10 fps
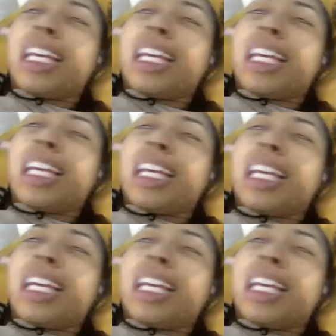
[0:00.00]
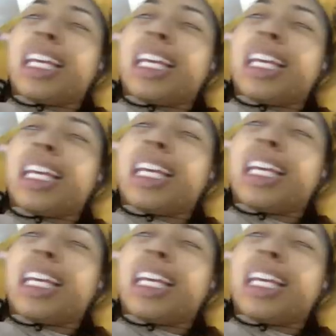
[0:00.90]

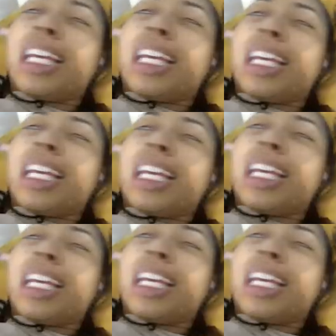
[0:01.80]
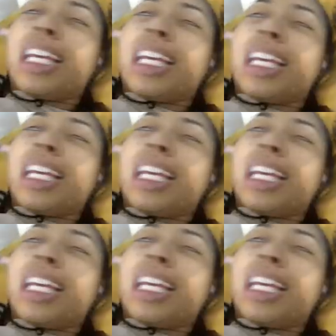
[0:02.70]
The person shown says nothing.